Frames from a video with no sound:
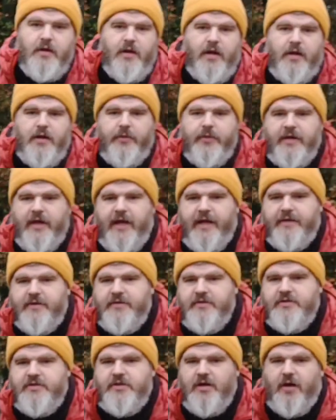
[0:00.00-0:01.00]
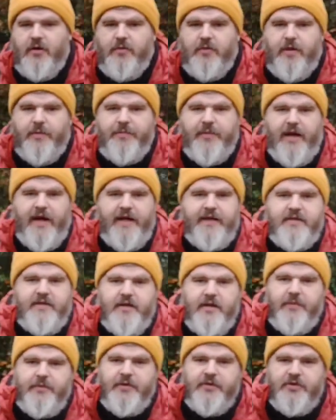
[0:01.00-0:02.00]
Hello again. So I'm
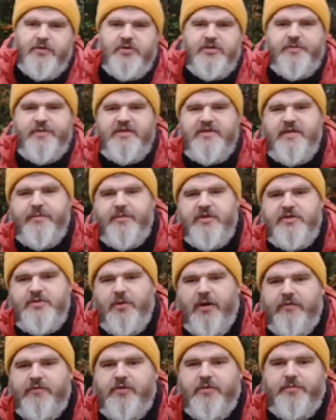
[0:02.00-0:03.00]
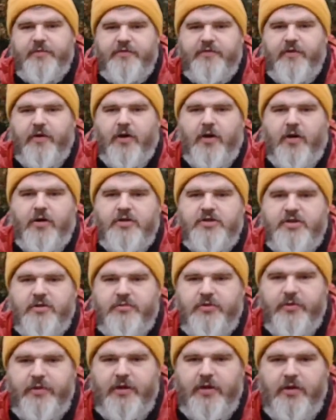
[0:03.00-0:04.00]
back. I'm going to do something similar to what I've done before. So
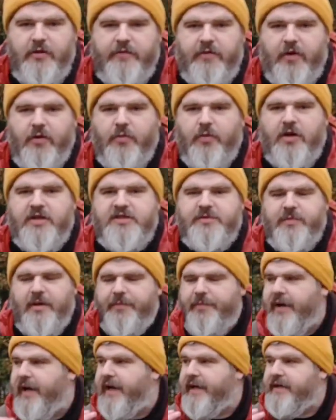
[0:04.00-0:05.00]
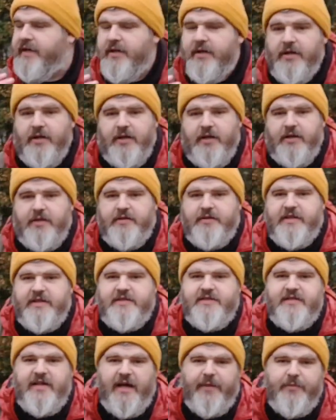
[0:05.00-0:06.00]
I'm doing another what's in my bag.
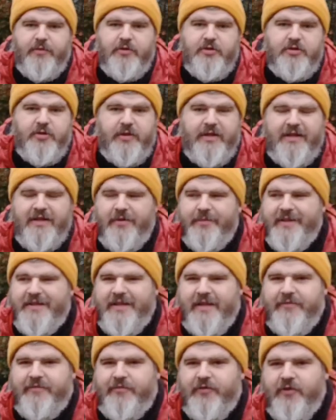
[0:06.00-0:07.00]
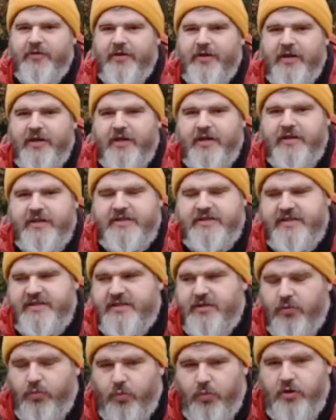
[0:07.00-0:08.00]
This time I'm going to do it a little bit different. This
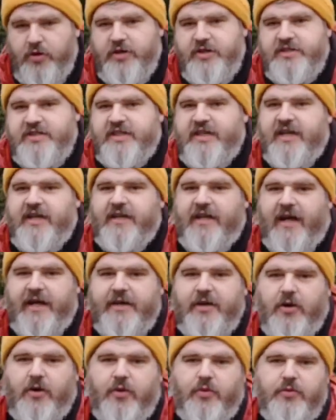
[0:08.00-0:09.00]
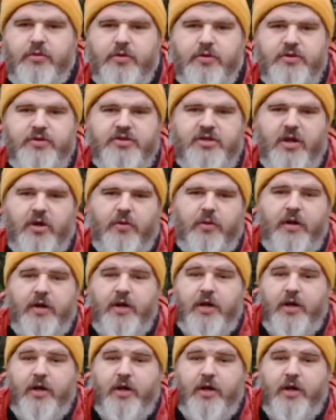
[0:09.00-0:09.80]
is the worst gear that I own. So